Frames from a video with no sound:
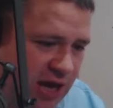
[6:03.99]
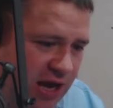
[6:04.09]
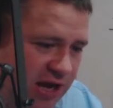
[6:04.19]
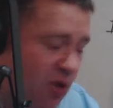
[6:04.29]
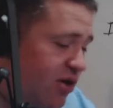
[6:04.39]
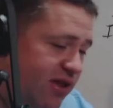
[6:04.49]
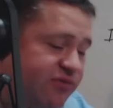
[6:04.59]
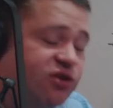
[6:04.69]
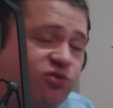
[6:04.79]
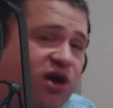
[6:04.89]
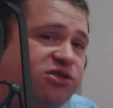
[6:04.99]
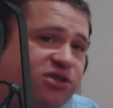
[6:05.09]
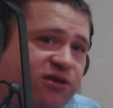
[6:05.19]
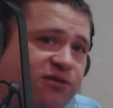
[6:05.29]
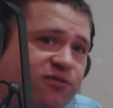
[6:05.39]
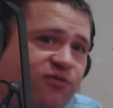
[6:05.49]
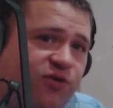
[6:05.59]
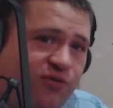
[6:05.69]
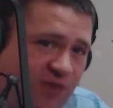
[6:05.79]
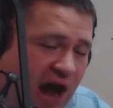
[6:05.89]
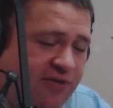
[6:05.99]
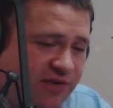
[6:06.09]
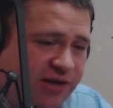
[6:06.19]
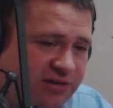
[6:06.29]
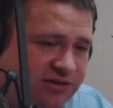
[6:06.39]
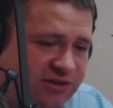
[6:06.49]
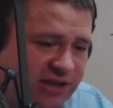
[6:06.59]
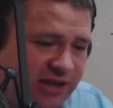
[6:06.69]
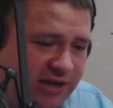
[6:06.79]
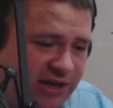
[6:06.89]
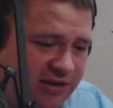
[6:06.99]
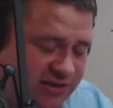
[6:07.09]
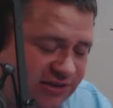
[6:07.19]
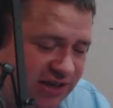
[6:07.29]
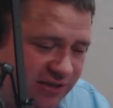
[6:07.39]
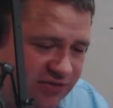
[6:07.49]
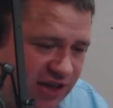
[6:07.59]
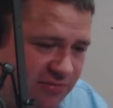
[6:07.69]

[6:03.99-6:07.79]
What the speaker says: Now, I lived in Russia for 5 years in the city of St.